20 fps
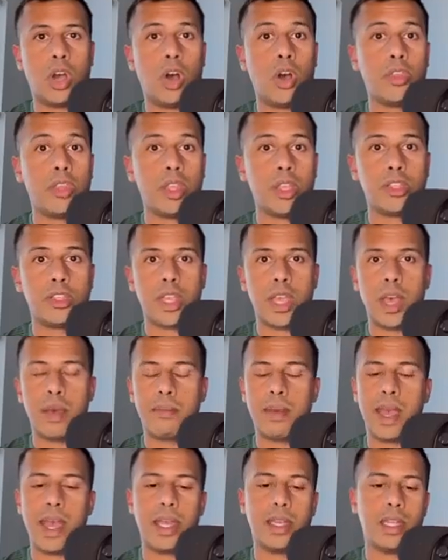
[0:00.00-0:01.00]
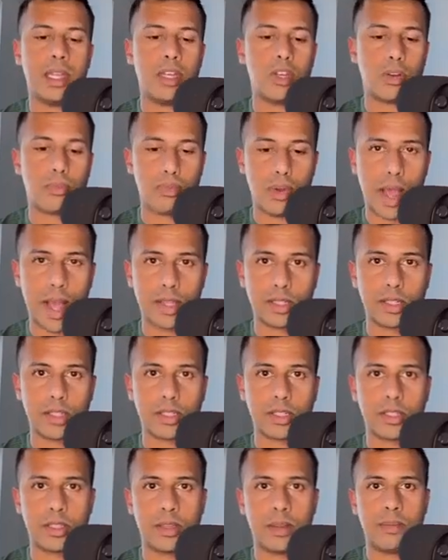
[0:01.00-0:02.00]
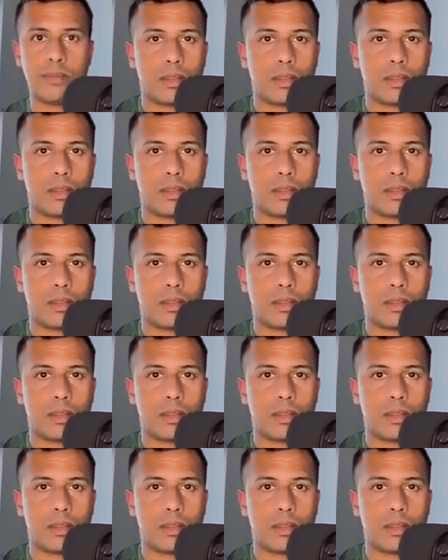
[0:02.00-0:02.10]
on the exam and in your practice.